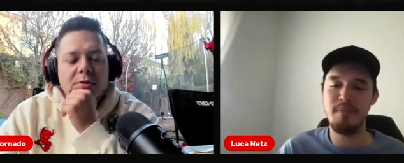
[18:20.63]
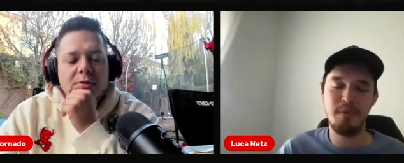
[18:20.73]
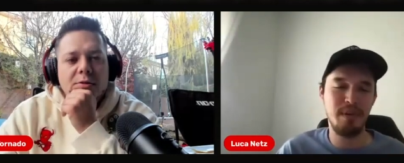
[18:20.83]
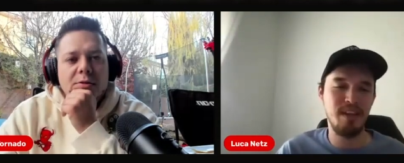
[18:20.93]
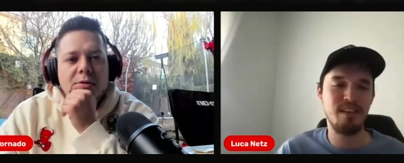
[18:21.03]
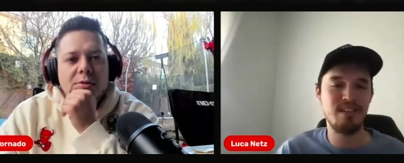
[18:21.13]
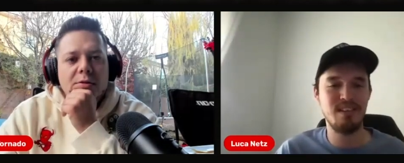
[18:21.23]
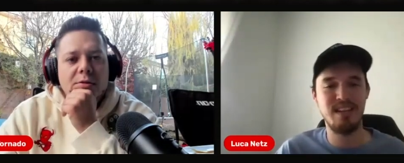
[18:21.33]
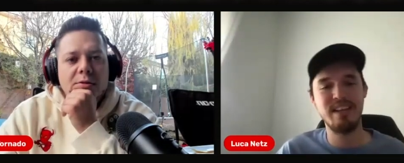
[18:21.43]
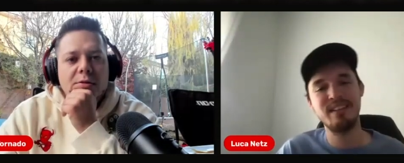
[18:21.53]
Speaker 1: couple weeks
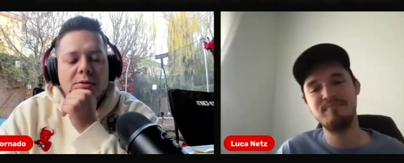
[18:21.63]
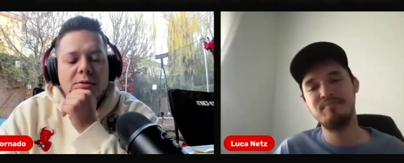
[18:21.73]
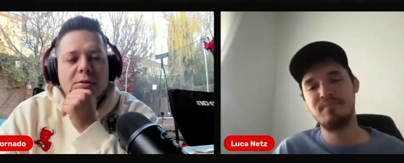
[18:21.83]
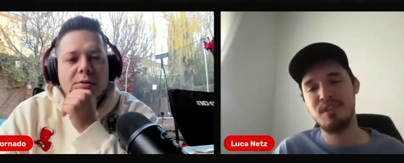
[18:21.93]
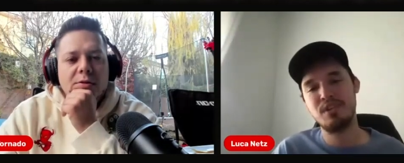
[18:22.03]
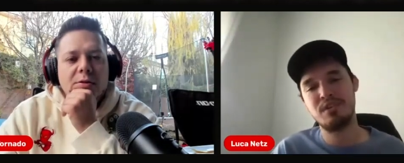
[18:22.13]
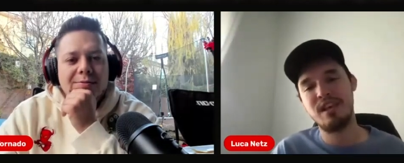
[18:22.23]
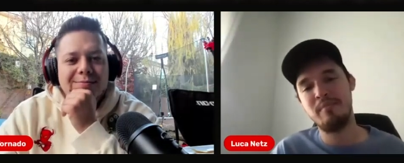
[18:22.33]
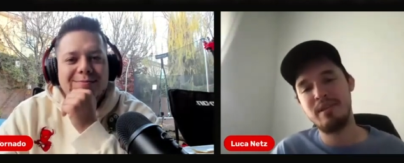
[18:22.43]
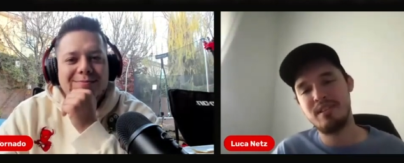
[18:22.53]
like she'll
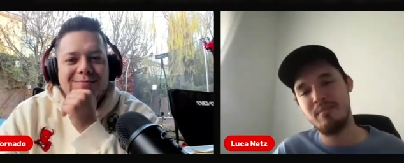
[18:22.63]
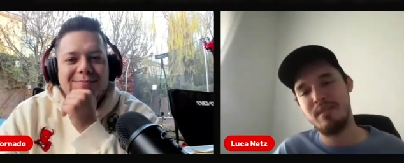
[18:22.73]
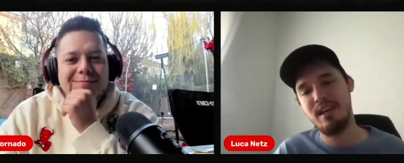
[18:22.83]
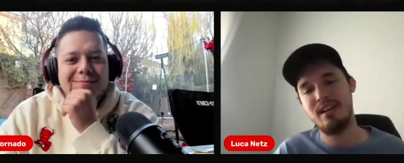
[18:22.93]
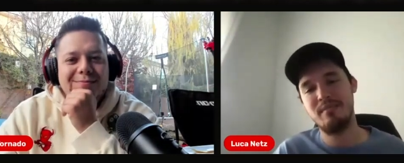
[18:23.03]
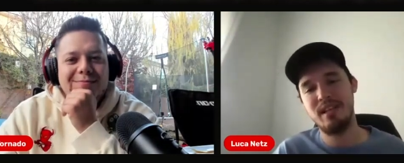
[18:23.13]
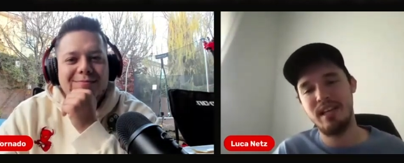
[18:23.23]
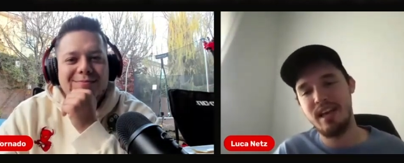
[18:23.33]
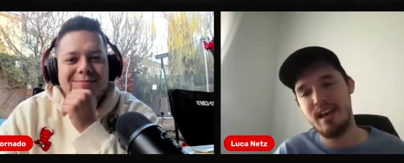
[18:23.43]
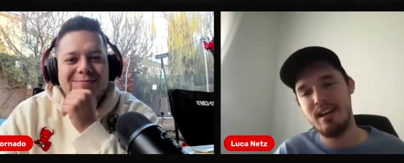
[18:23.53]
send me something and i'll be
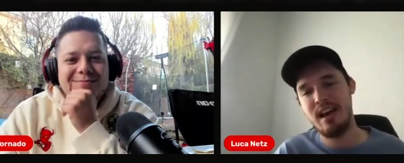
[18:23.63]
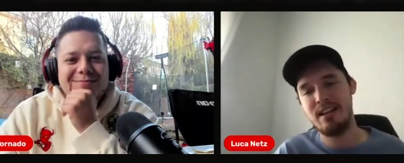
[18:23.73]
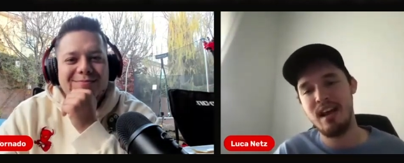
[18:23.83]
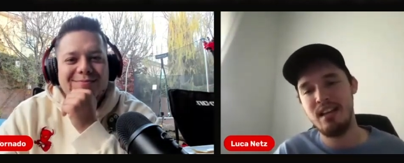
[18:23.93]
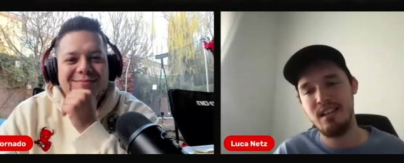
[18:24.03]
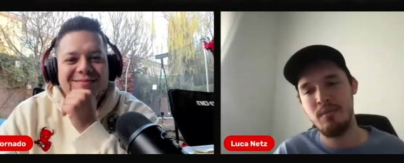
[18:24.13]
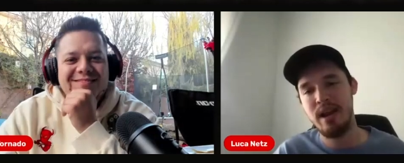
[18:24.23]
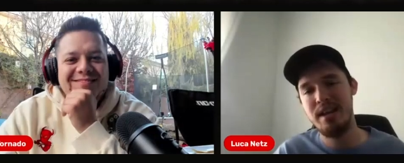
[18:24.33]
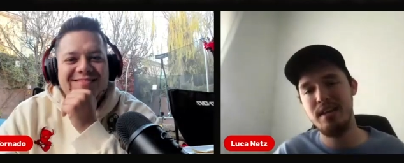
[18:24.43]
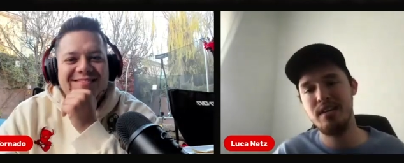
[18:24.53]
like yeah i, I did what
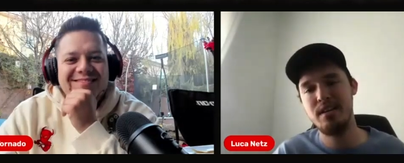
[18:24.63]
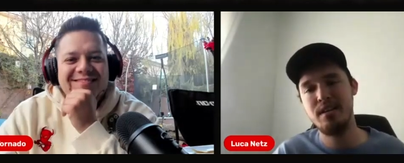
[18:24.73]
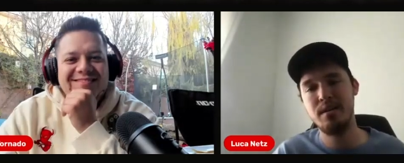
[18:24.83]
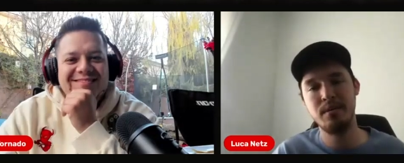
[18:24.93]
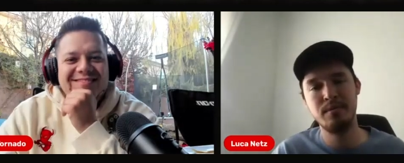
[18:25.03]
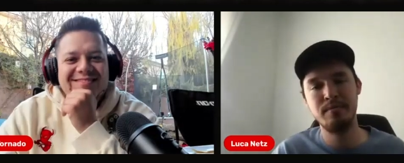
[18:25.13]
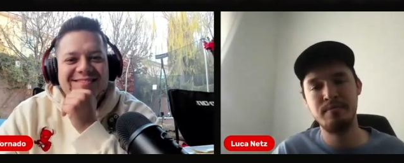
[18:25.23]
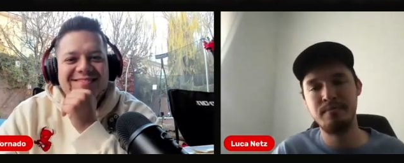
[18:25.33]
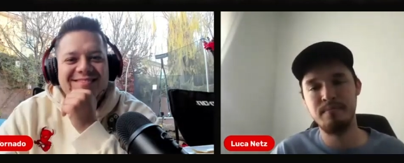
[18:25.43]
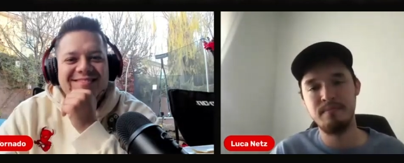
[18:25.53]
i needed to do
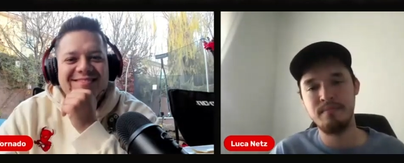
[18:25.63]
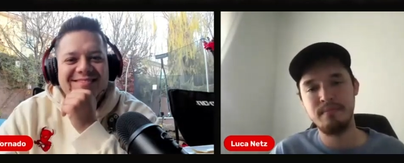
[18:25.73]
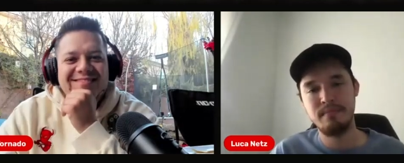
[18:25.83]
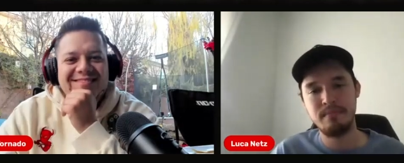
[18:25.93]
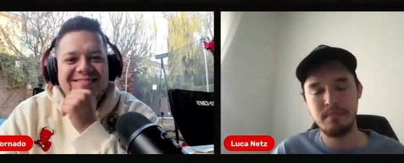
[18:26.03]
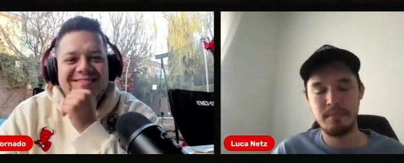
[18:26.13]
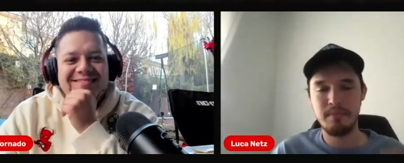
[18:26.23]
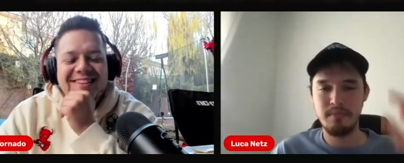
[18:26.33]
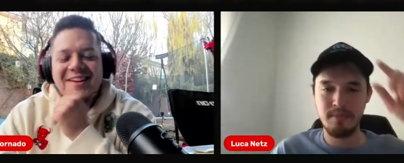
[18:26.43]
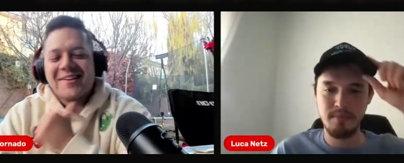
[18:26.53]

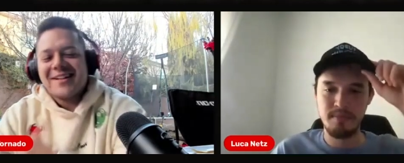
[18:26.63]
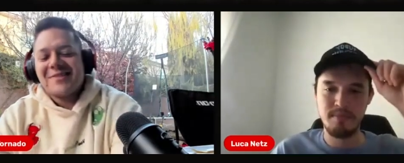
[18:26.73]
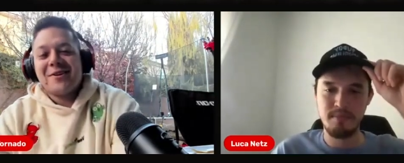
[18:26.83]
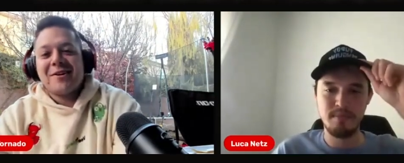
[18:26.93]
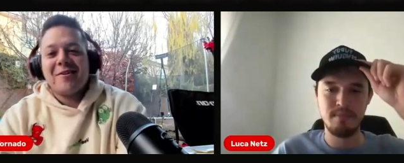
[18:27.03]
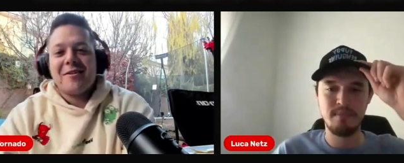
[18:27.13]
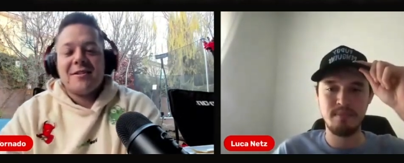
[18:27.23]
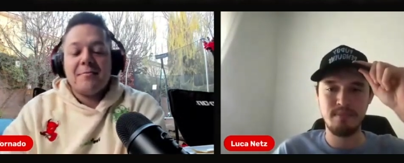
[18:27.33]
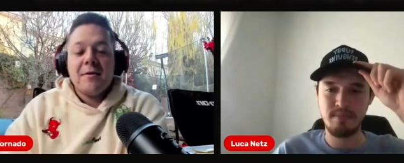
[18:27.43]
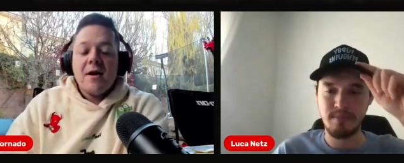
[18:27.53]
Speaker 2: no, that's fucking
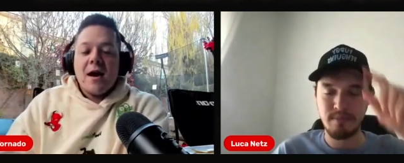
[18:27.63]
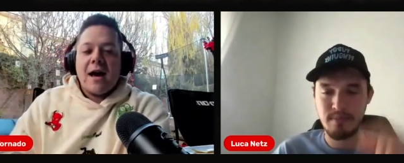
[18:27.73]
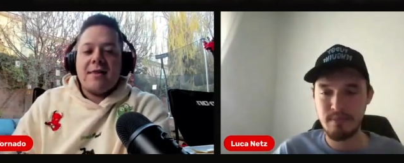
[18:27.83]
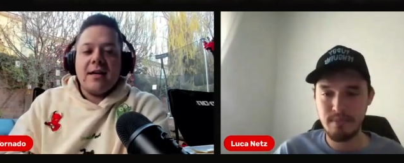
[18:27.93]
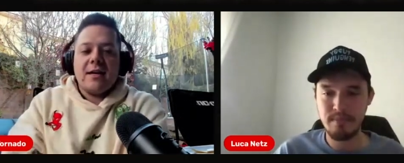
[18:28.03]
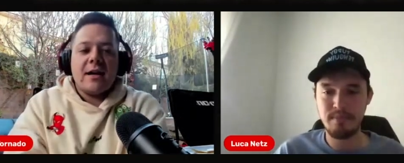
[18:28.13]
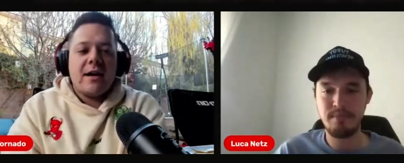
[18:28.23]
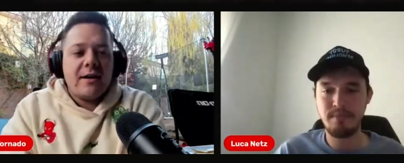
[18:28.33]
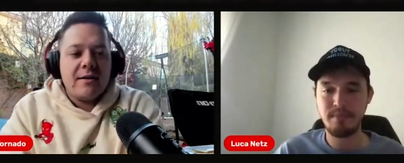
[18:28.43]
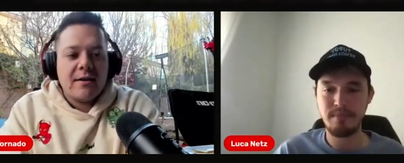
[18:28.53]
awesome. I think
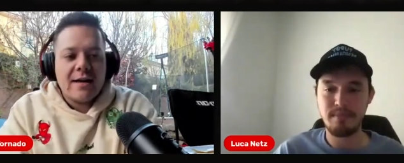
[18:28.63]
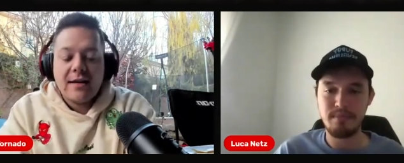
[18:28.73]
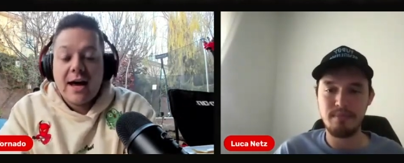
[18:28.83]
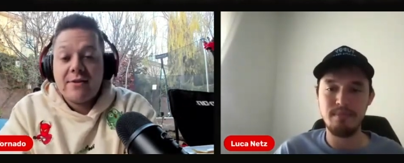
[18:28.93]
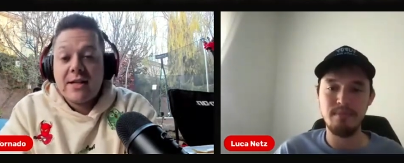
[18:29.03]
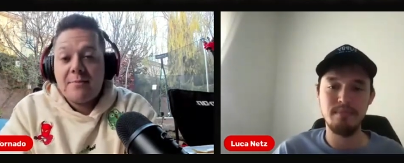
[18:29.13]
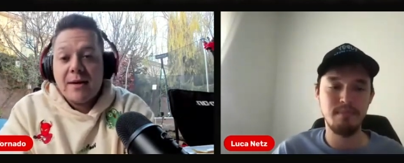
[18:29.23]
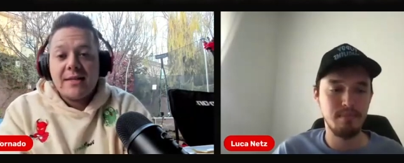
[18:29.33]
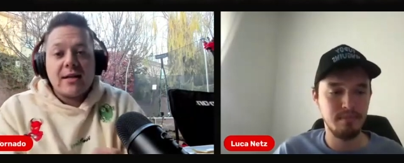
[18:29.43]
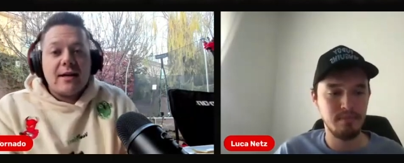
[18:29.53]
uh, I think having that
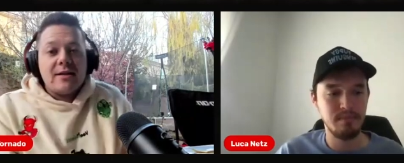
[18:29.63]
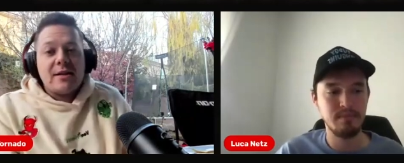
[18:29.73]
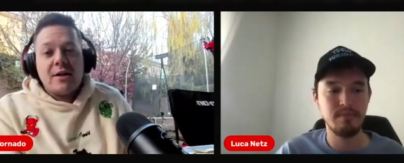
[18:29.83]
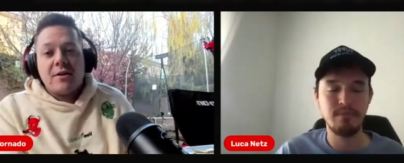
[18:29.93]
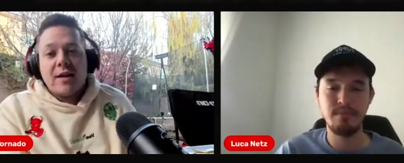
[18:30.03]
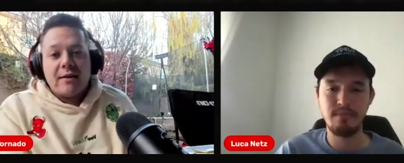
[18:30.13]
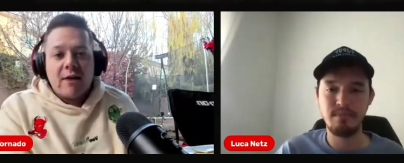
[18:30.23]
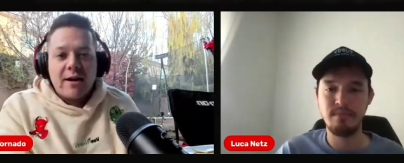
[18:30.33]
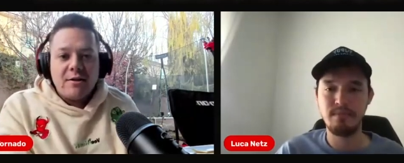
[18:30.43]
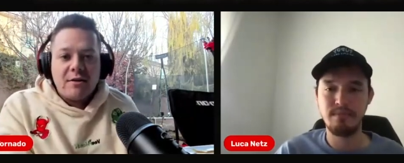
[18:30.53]
baseline is a good thing,
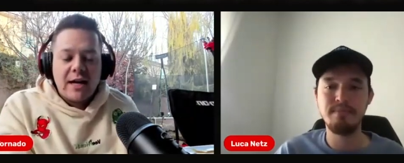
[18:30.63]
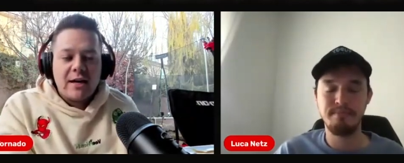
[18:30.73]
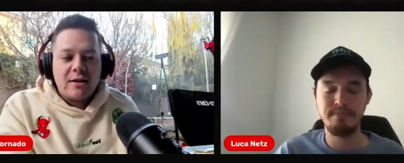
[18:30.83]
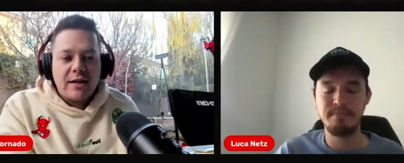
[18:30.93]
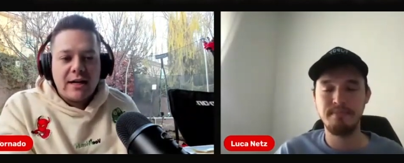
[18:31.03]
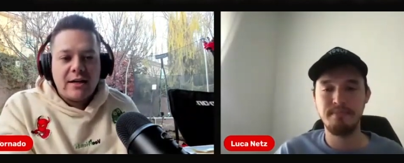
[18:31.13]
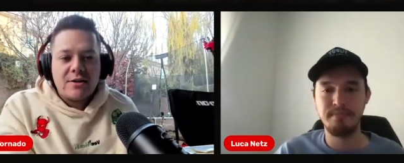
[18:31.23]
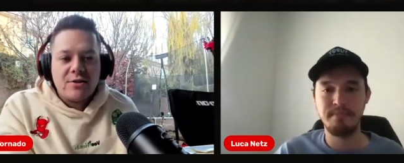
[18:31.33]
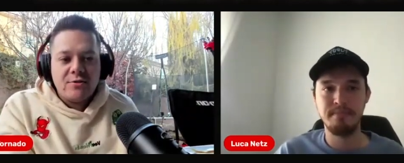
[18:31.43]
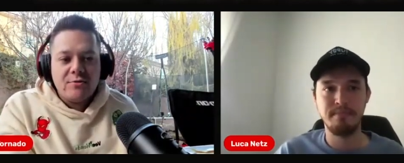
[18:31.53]
right? You can't you can't get
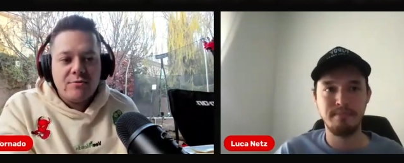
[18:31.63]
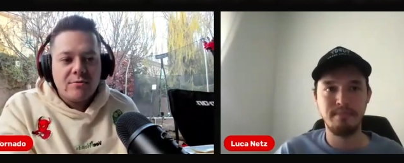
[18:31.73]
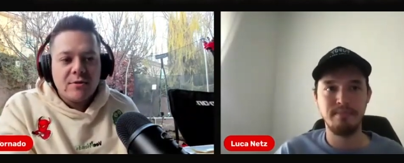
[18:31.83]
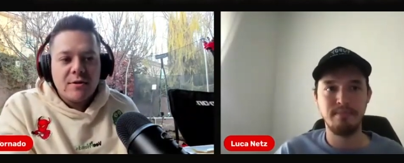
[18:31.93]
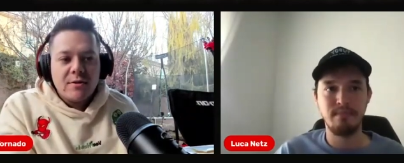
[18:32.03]
too